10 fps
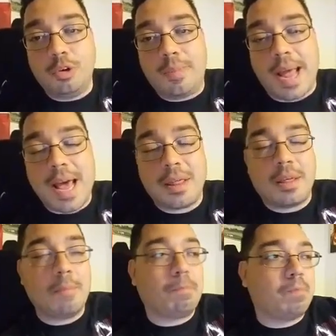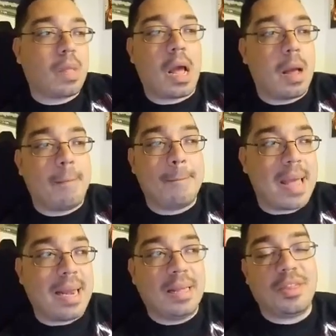path,
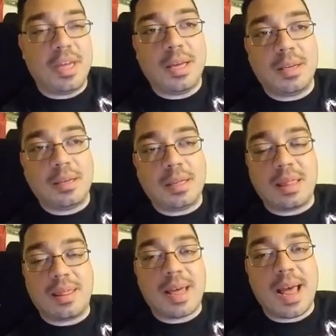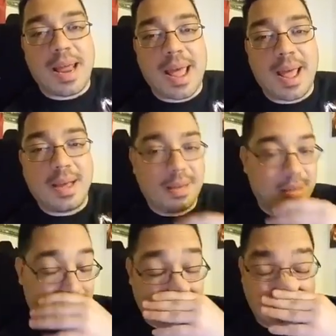anything that
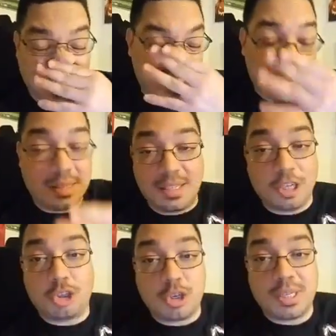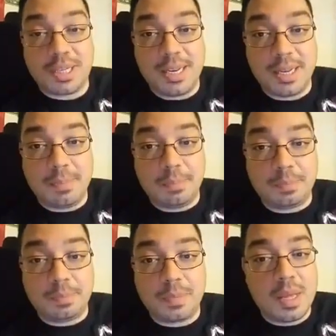has citrus in it,
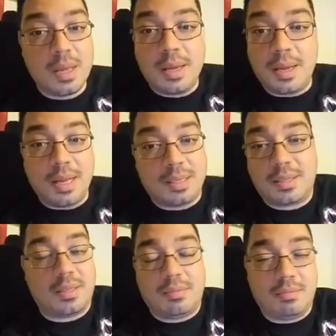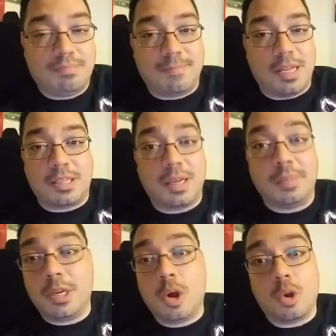it's going to
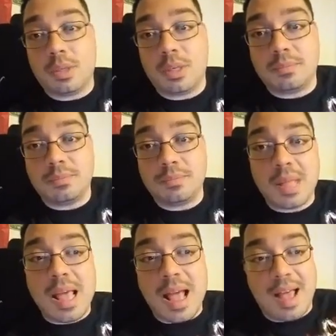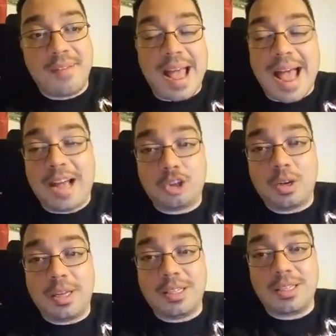be golden. I've
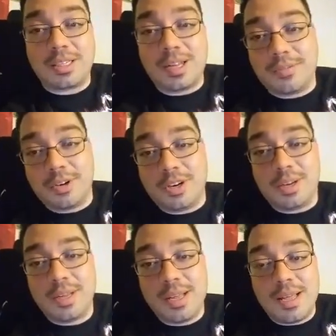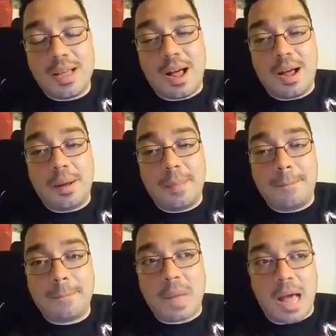actually discovered, I
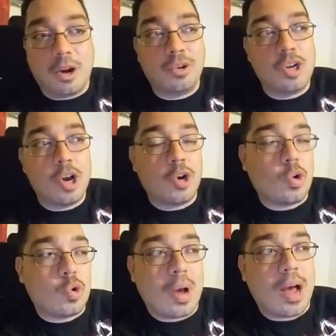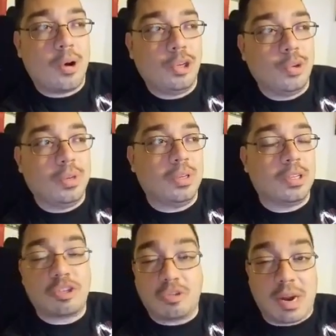don't know how you would
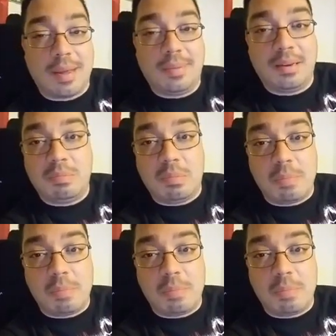describe it,